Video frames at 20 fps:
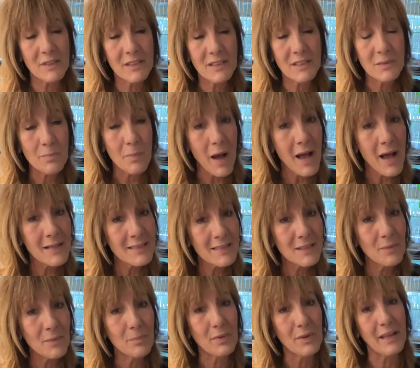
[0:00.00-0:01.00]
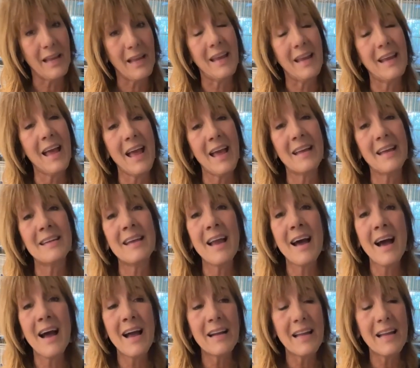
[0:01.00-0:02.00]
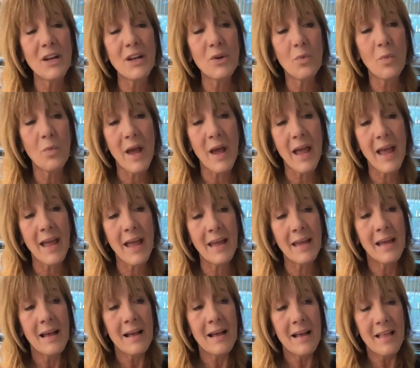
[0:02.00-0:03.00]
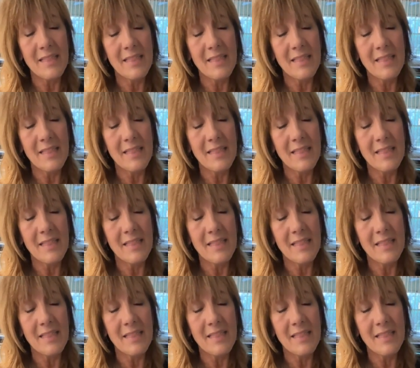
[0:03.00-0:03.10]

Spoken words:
responsibly and not in a way